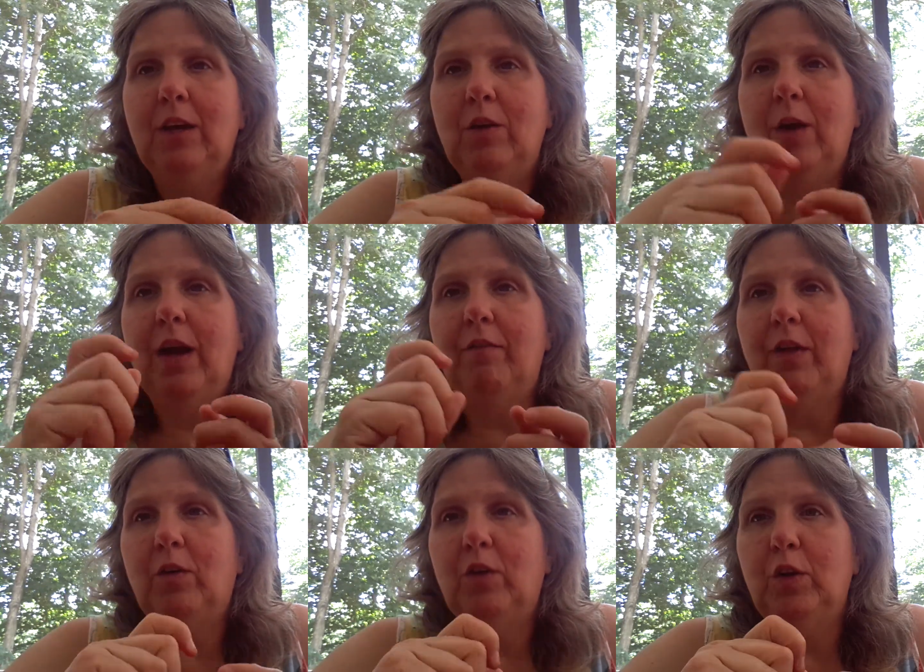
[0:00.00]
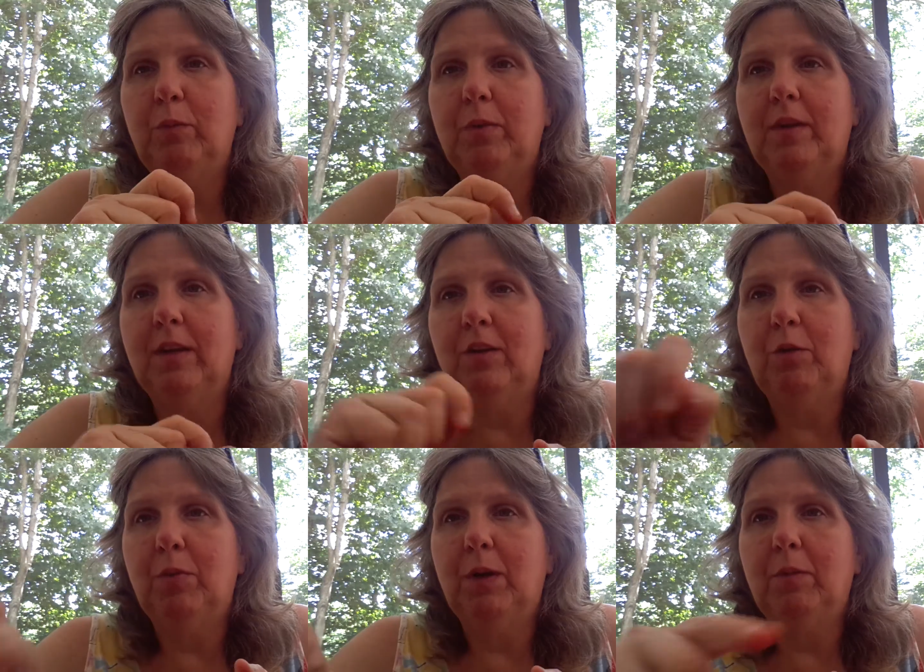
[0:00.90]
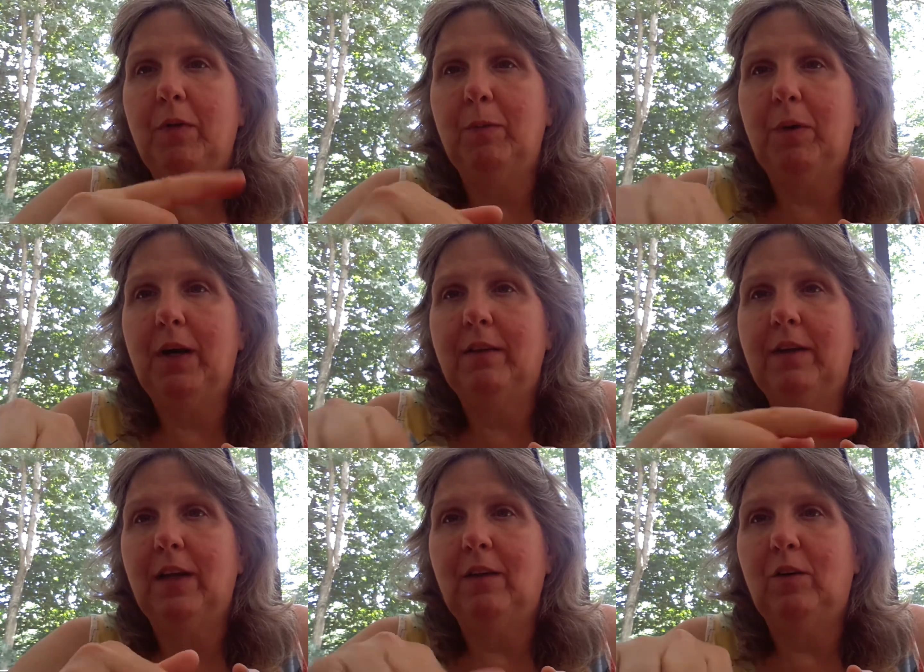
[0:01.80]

you have the loops and you put them on the plastic